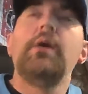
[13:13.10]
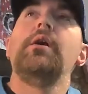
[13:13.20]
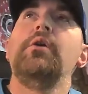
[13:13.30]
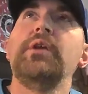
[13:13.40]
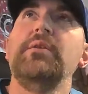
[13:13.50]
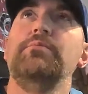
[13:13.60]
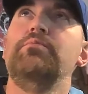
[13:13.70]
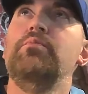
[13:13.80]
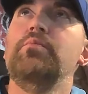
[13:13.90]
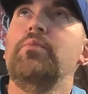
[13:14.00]
Okay,
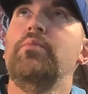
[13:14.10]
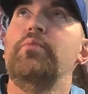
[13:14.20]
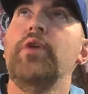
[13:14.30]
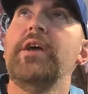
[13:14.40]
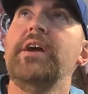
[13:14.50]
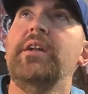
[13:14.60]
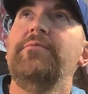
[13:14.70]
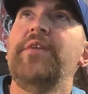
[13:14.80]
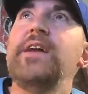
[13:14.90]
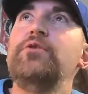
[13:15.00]
right on.
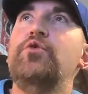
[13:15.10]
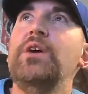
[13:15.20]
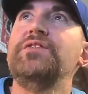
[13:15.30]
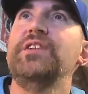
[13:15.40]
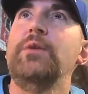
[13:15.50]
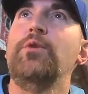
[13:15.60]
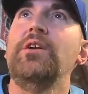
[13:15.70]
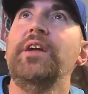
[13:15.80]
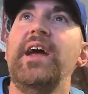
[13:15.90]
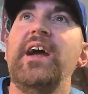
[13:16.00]
Final question I
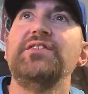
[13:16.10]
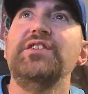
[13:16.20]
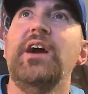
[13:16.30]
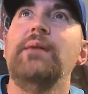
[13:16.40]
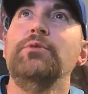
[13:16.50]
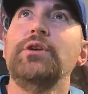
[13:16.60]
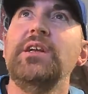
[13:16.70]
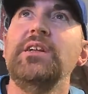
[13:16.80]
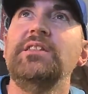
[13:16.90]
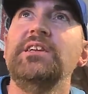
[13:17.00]
wanted to ask you. I'm looking
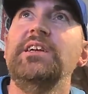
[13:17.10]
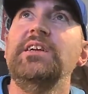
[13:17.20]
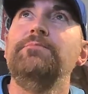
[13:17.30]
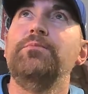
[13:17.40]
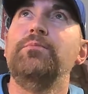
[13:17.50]
at the